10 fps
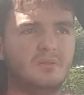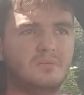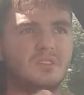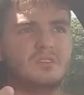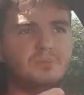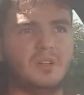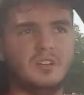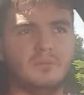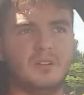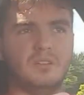dissipate
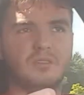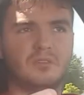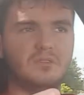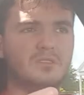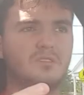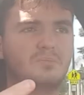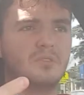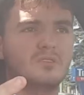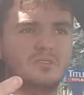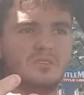it, or
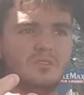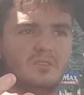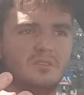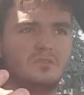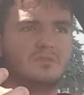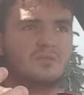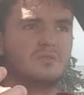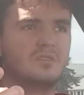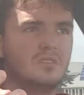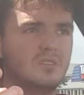disperse it, or
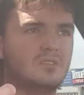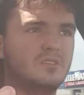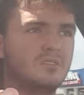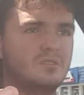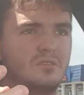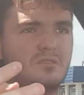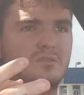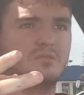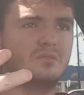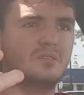just
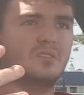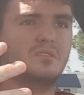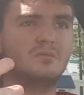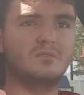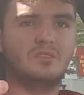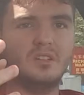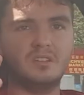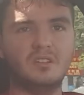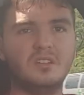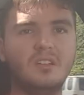get
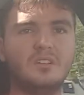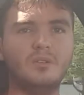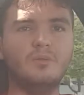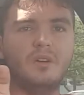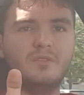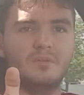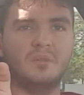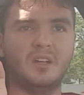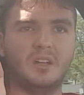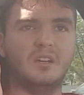the heat away from
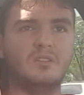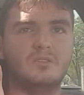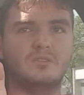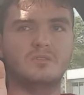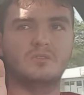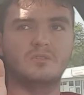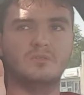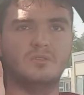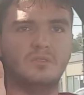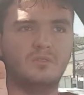that. I also,
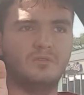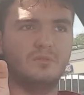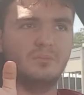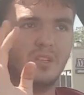from